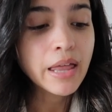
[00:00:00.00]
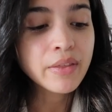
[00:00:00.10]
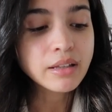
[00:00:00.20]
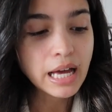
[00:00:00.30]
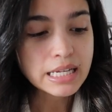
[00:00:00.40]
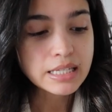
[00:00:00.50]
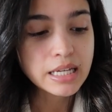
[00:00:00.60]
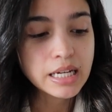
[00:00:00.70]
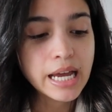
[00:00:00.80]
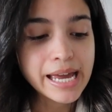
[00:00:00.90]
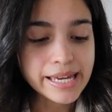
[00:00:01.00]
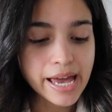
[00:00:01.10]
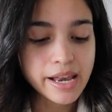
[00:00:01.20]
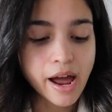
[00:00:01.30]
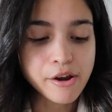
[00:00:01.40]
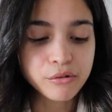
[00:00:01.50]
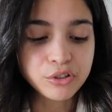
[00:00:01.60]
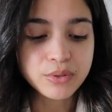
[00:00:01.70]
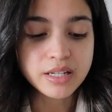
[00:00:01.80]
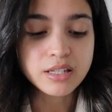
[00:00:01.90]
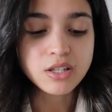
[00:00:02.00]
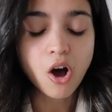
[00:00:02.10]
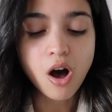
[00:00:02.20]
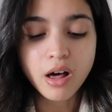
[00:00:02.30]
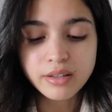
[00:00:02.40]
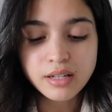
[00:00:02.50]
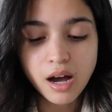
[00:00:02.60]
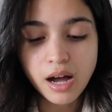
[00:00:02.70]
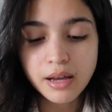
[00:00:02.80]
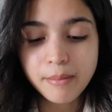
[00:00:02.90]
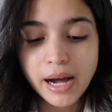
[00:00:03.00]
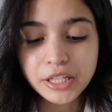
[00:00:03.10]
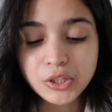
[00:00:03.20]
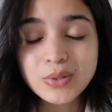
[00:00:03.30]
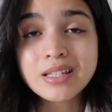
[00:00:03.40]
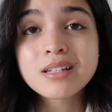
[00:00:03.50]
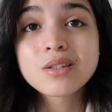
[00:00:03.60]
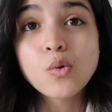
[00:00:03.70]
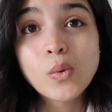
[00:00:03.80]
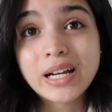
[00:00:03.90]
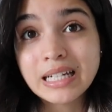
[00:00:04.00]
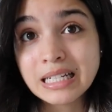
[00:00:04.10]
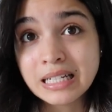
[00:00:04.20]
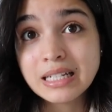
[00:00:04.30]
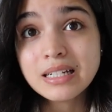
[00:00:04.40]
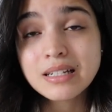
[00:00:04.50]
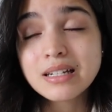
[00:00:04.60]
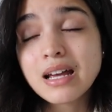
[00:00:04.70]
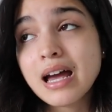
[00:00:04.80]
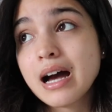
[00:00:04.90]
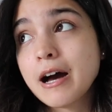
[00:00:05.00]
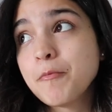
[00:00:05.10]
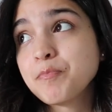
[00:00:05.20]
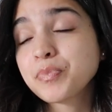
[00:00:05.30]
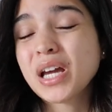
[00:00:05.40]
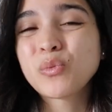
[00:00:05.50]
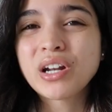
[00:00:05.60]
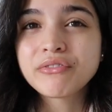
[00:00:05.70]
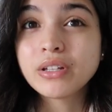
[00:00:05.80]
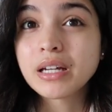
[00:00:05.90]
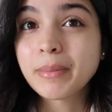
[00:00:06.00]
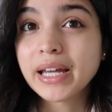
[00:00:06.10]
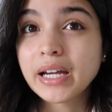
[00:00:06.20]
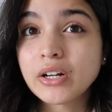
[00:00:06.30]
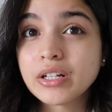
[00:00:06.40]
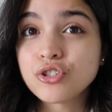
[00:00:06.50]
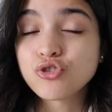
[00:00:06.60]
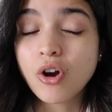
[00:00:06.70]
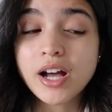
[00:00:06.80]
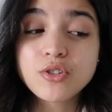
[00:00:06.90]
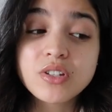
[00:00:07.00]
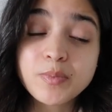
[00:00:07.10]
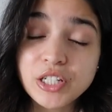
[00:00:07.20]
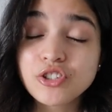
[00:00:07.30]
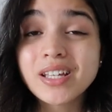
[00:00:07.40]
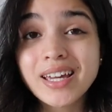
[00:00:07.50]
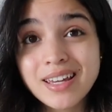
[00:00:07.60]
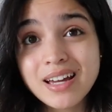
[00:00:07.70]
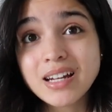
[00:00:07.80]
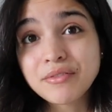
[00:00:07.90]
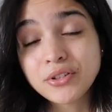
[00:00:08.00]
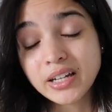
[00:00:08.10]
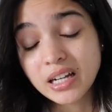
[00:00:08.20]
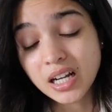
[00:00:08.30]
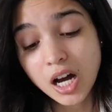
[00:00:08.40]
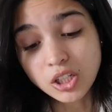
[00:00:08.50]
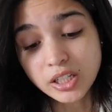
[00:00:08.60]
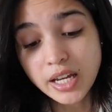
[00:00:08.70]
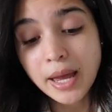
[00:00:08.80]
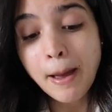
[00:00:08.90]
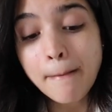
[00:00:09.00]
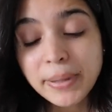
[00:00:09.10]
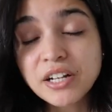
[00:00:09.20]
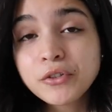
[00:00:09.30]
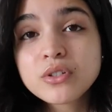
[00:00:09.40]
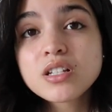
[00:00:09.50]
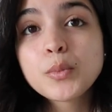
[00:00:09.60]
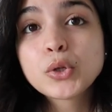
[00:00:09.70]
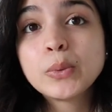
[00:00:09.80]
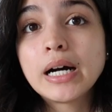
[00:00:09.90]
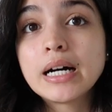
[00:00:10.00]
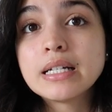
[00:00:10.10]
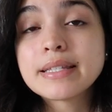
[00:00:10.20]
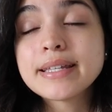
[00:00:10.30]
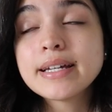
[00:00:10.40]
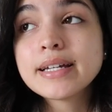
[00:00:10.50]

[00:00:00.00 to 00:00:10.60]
and the last thing, again, I don't use this all the time. I use this when I need it um, and when I feel like my hair is dry. So especially, again, after I get it colored. But if you're someone who has